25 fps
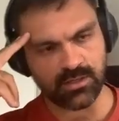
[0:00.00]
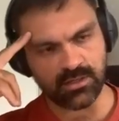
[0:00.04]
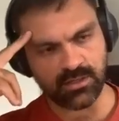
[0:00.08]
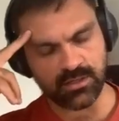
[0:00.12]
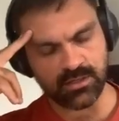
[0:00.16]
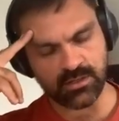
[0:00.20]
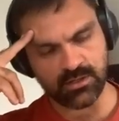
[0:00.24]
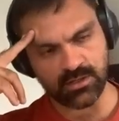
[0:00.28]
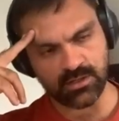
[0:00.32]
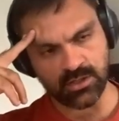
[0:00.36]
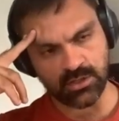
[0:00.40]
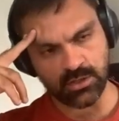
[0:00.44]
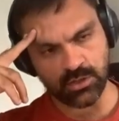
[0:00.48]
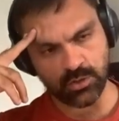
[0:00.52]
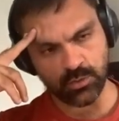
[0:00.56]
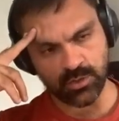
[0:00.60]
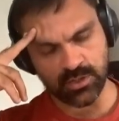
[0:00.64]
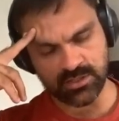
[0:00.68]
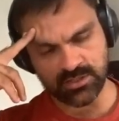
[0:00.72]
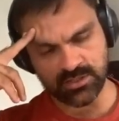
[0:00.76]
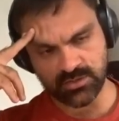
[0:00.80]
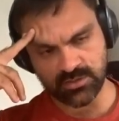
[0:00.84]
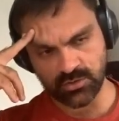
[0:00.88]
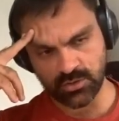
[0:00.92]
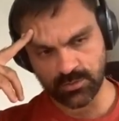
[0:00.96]
in the
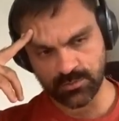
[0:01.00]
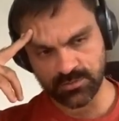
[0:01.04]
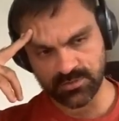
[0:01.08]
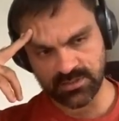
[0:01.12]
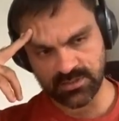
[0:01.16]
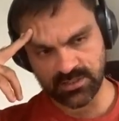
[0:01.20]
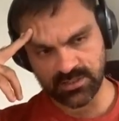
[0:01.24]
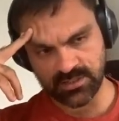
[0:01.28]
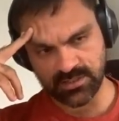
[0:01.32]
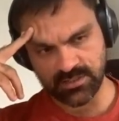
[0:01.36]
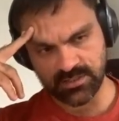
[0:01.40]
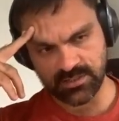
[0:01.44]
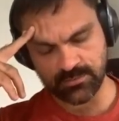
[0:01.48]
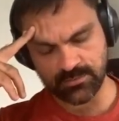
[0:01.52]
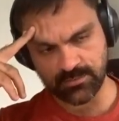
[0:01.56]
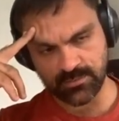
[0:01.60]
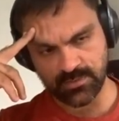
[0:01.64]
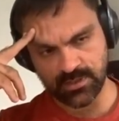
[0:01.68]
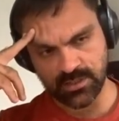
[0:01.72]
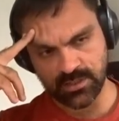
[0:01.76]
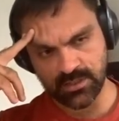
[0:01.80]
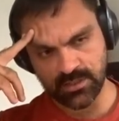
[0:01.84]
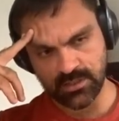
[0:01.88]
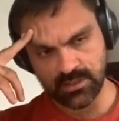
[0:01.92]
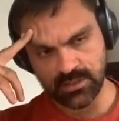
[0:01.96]
US terms that it didn't
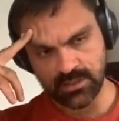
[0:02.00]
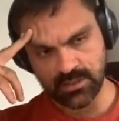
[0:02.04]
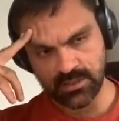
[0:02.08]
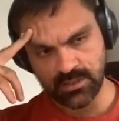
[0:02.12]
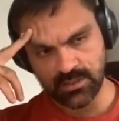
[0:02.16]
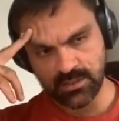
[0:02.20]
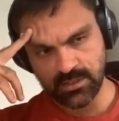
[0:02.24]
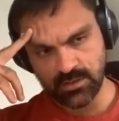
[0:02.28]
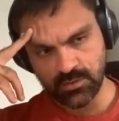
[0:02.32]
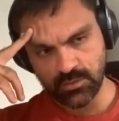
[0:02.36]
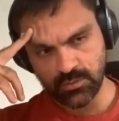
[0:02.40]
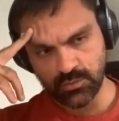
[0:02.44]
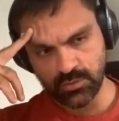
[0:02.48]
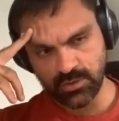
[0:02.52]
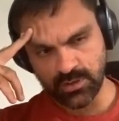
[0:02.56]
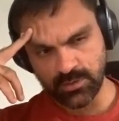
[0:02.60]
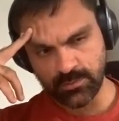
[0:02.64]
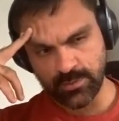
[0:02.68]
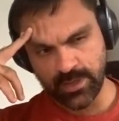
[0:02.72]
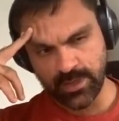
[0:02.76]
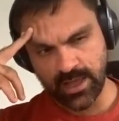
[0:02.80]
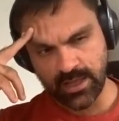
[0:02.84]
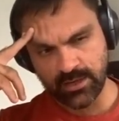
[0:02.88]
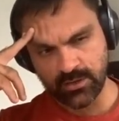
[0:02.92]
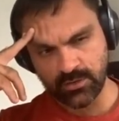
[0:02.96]
really
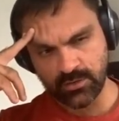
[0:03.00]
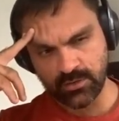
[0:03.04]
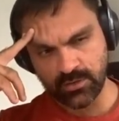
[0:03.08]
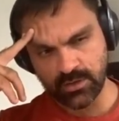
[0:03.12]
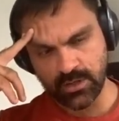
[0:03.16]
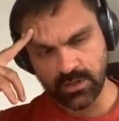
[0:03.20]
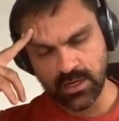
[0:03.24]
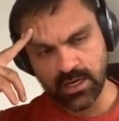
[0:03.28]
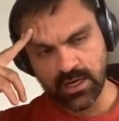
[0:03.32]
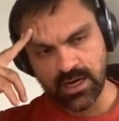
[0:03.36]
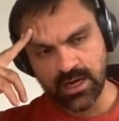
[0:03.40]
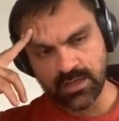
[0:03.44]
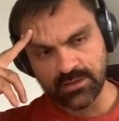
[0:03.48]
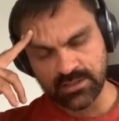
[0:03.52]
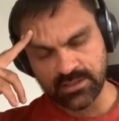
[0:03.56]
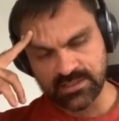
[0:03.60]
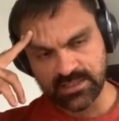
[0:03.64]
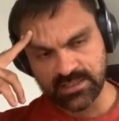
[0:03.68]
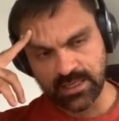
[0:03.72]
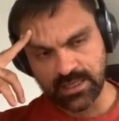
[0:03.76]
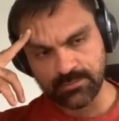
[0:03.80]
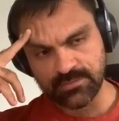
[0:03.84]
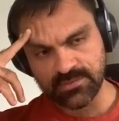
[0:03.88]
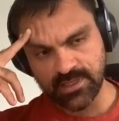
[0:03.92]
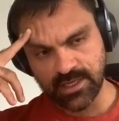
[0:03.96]
matter. At the
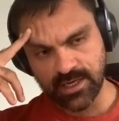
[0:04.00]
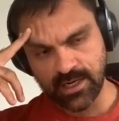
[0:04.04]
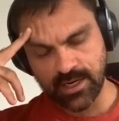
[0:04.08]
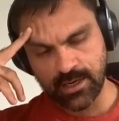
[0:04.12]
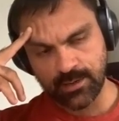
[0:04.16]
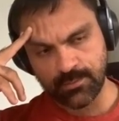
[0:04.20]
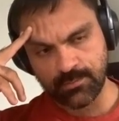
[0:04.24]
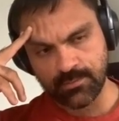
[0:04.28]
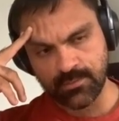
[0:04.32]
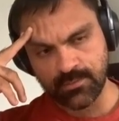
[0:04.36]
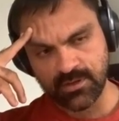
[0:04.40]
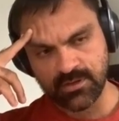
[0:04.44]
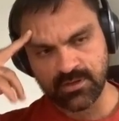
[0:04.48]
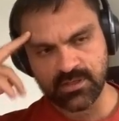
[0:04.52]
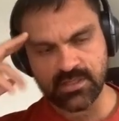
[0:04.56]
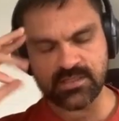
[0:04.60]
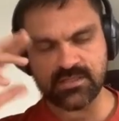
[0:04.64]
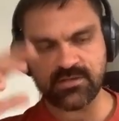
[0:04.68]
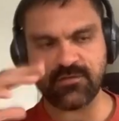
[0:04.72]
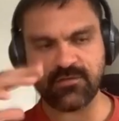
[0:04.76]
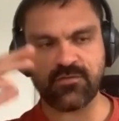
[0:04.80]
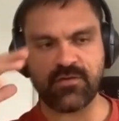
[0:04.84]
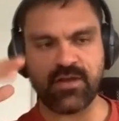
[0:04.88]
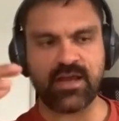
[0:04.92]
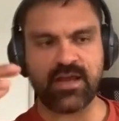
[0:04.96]
same time,
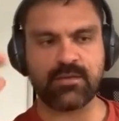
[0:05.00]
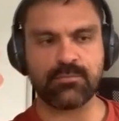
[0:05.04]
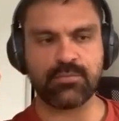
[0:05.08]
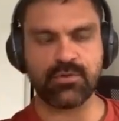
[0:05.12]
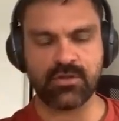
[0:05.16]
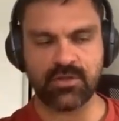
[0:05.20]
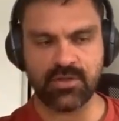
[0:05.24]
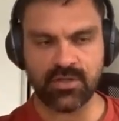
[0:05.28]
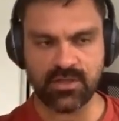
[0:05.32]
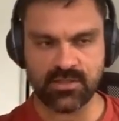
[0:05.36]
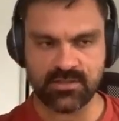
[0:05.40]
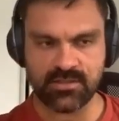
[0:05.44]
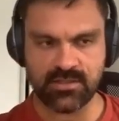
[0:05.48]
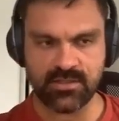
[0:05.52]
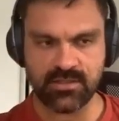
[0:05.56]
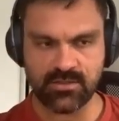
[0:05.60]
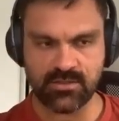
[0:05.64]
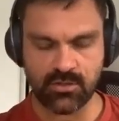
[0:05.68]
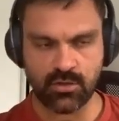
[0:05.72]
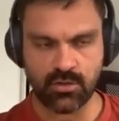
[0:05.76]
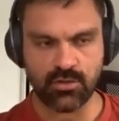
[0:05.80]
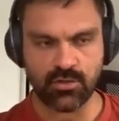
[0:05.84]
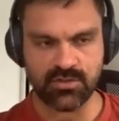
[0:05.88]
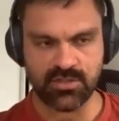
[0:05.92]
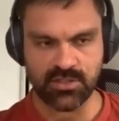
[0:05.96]
this effect, because these
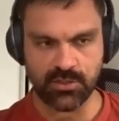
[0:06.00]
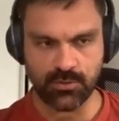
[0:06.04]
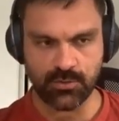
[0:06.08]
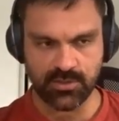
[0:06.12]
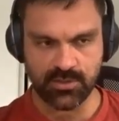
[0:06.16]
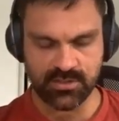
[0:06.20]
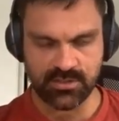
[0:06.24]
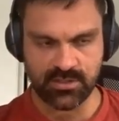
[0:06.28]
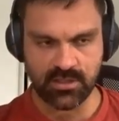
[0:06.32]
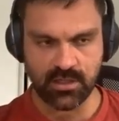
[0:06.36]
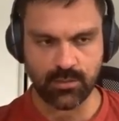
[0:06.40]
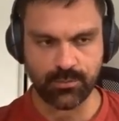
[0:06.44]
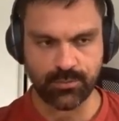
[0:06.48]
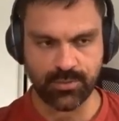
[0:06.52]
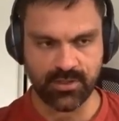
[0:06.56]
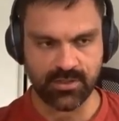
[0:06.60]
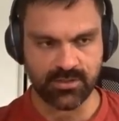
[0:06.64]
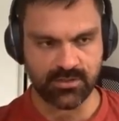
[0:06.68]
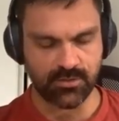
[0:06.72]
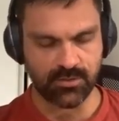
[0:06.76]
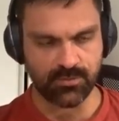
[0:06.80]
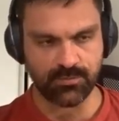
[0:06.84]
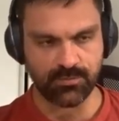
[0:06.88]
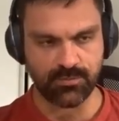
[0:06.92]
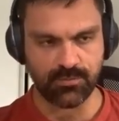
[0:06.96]
are also US
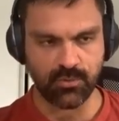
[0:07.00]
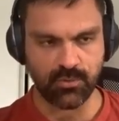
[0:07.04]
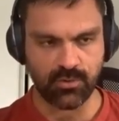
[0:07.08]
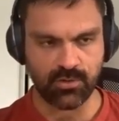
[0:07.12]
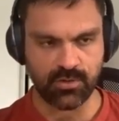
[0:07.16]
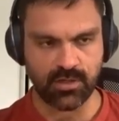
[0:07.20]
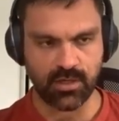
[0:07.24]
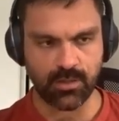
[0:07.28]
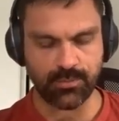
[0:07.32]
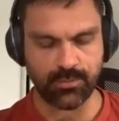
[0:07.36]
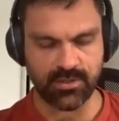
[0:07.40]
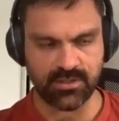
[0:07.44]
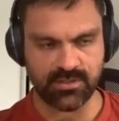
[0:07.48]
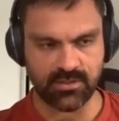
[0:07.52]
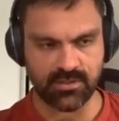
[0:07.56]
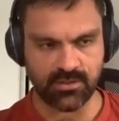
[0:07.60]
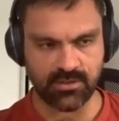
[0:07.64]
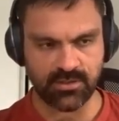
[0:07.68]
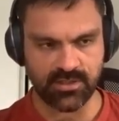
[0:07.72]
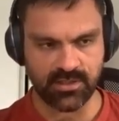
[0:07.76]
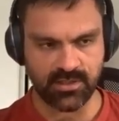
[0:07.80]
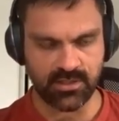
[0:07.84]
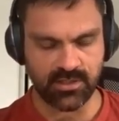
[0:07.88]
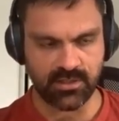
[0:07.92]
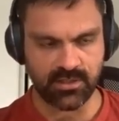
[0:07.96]
companies or companies that are
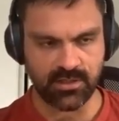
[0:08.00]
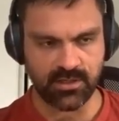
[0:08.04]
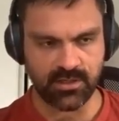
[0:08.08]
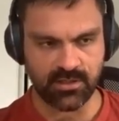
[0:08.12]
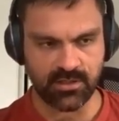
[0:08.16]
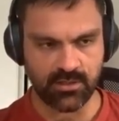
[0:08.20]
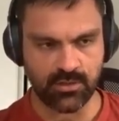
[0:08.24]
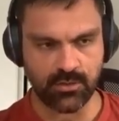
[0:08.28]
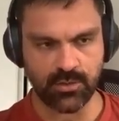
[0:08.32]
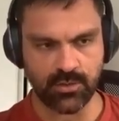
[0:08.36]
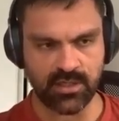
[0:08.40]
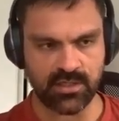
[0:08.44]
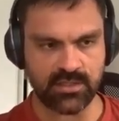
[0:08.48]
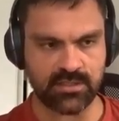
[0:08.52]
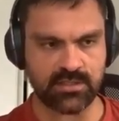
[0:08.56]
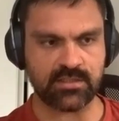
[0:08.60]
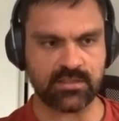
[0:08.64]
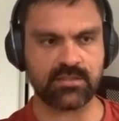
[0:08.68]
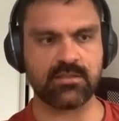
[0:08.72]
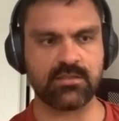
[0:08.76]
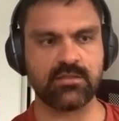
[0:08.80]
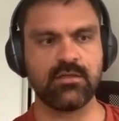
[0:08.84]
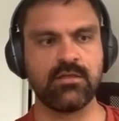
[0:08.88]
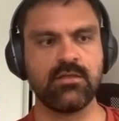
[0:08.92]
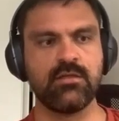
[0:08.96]
dealing in the
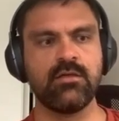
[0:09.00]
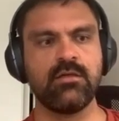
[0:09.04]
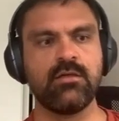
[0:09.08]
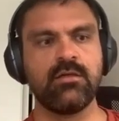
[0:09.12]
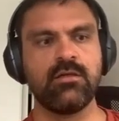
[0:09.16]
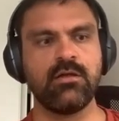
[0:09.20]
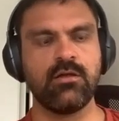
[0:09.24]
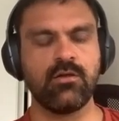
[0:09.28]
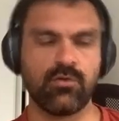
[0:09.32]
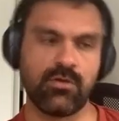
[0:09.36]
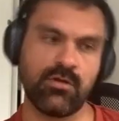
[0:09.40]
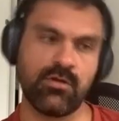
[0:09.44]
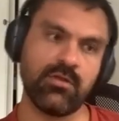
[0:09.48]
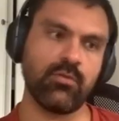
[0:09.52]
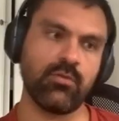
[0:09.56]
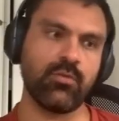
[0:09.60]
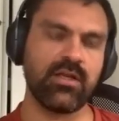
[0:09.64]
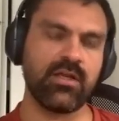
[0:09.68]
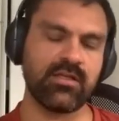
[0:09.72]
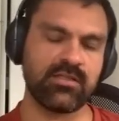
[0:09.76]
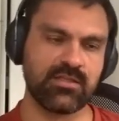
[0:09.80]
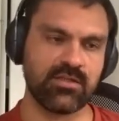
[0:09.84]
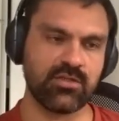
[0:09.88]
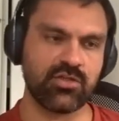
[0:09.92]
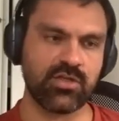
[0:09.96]
US or in the
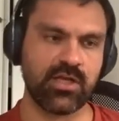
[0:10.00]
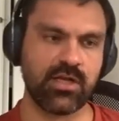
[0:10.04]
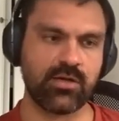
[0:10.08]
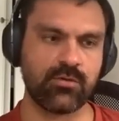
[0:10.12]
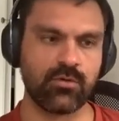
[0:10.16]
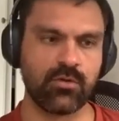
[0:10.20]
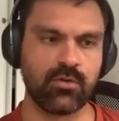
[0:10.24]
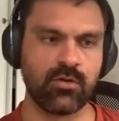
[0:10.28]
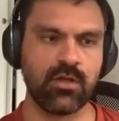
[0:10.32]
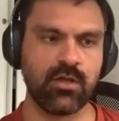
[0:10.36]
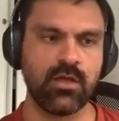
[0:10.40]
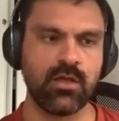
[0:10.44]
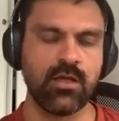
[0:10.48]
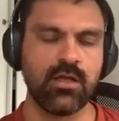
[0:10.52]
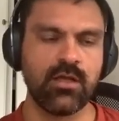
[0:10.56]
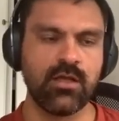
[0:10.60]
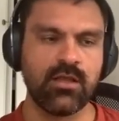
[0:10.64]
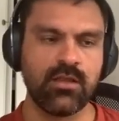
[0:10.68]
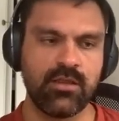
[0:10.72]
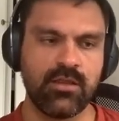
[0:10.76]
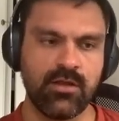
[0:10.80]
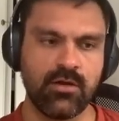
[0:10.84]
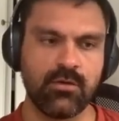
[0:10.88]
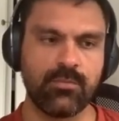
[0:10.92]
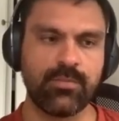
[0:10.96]
West in general,
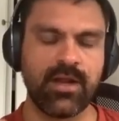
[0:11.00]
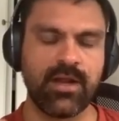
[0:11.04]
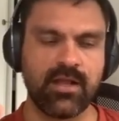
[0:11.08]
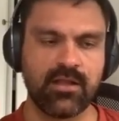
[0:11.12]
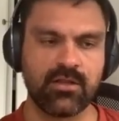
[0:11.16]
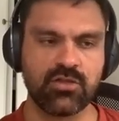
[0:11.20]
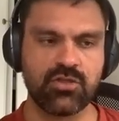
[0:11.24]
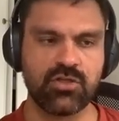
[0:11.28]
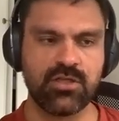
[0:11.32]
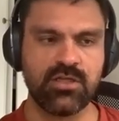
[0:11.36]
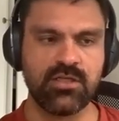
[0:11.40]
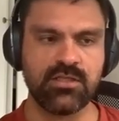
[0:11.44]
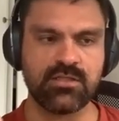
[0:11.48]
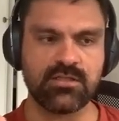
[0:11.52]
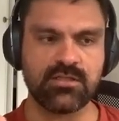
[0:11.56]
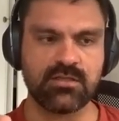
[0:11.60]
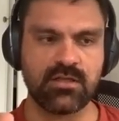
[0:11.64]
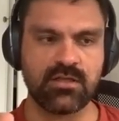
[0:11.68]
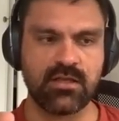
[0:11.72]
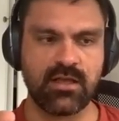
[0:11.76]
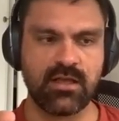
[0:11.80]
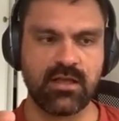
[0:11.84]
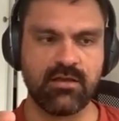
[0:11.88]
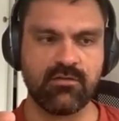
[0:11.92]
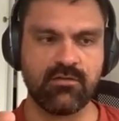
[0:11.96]
their balance sheets